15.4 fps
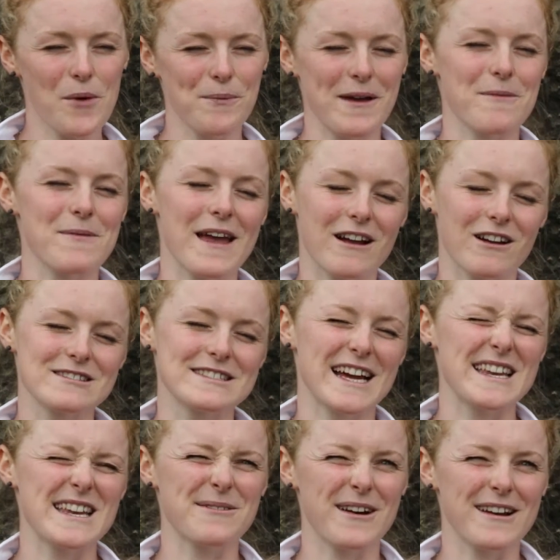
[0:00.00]
be up there
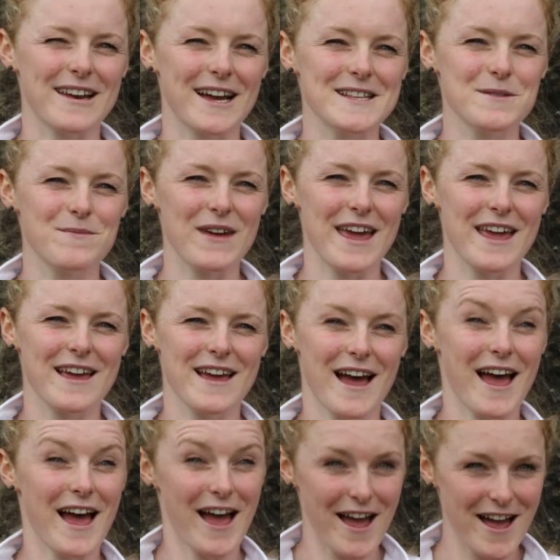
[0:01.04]
contending where I'd like to be
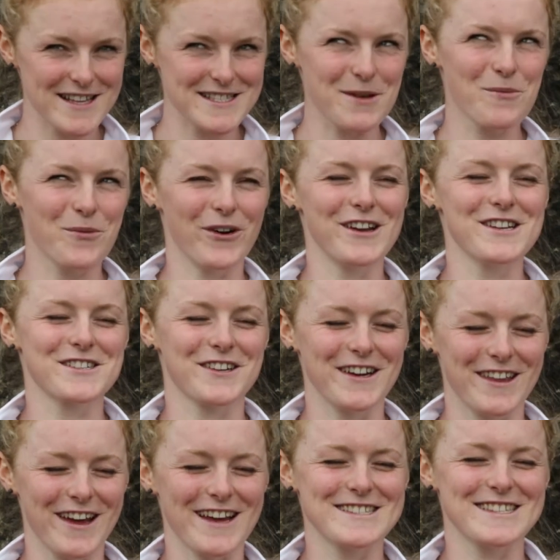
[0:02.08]
at some point
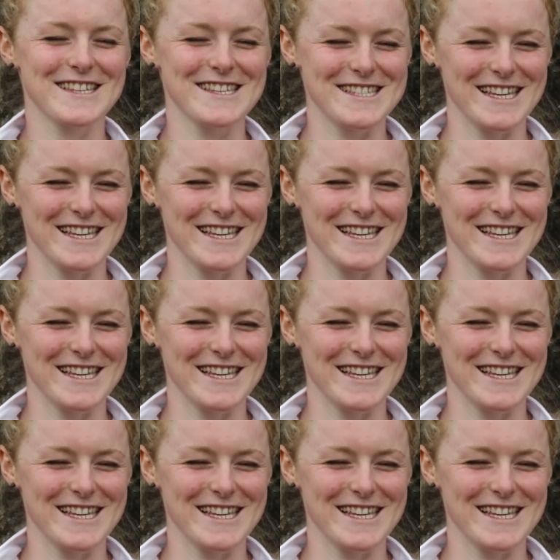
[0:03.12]
during the rest of the